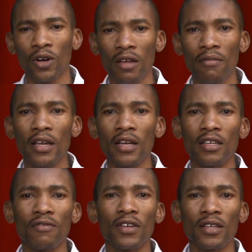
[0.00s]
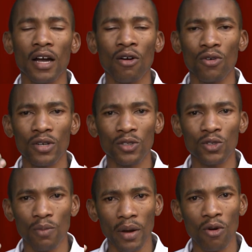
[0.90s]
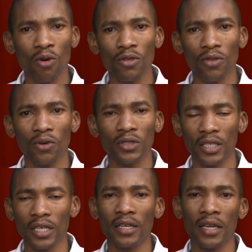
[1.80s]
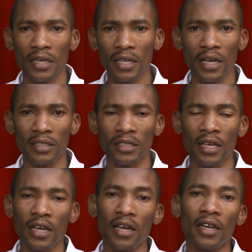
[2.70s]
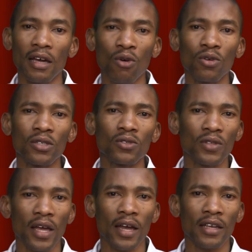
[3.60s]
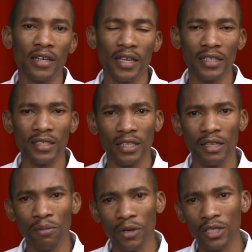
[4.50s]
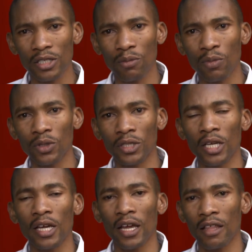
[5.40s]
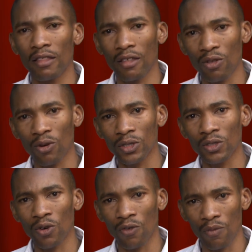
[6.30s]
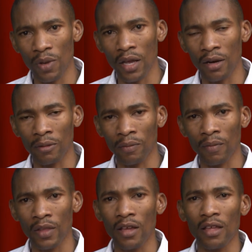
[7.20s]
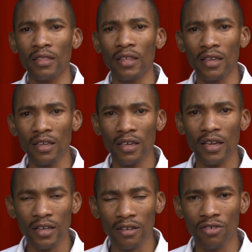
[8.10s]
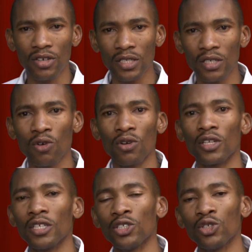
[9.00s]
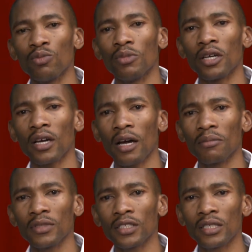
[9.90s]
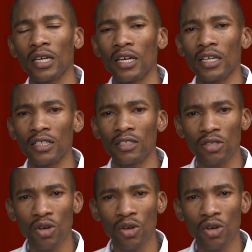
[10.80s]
or am I living according to my own thoughts and ideas, and according to the ideas and the principles and the thoughts of men? The key and critical issue becomes, is